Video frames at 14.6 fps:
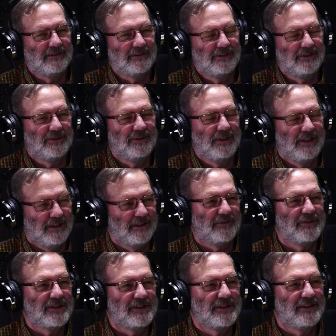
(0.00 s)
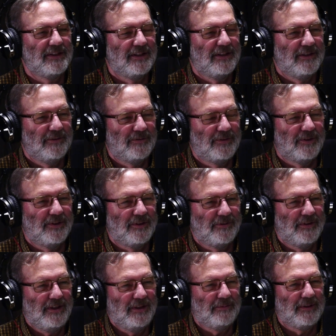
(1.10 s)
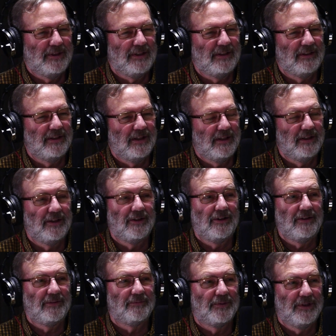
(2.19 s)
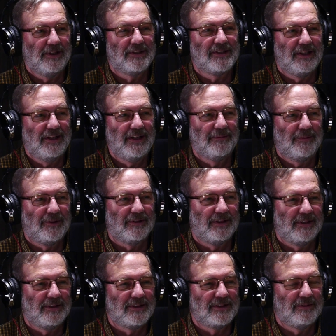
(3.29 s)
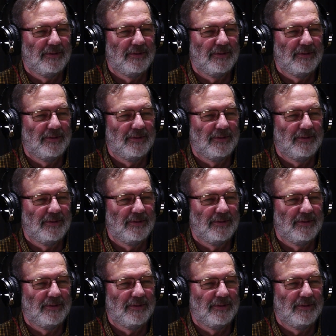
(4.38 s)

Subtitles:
to gifts for their family, and they're all pretty excited about this.